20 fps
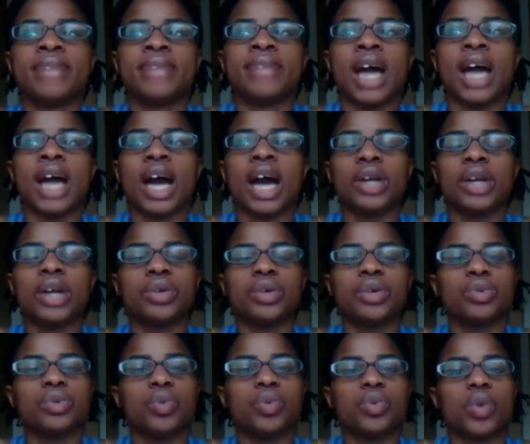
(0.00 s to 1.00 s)
I
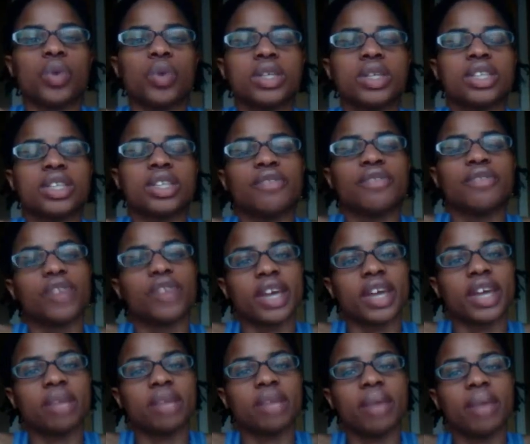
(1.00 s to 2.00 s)
don't want to say forget
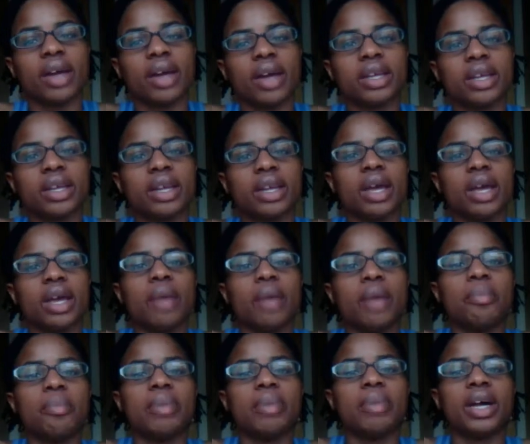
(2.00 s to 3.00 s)
about it,
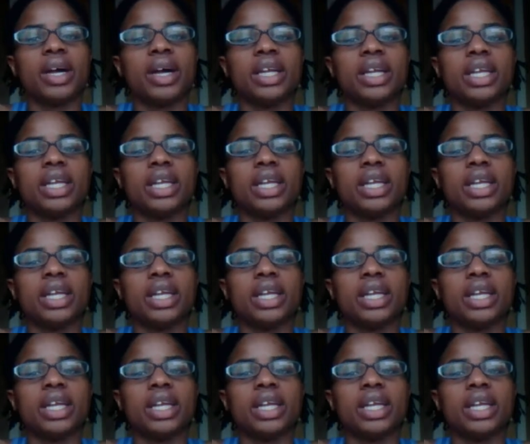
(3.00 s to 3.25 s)
but